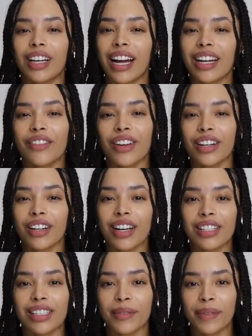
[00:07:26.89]
kind of
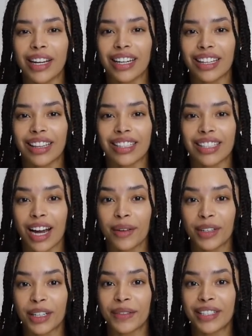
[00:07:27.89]
underestimated the
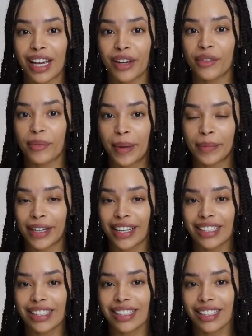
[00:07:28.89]
time that it would take for my
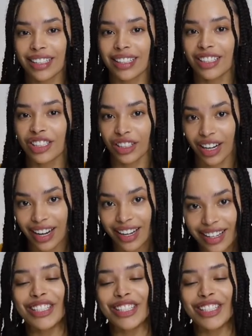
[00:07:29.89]
braids to dry.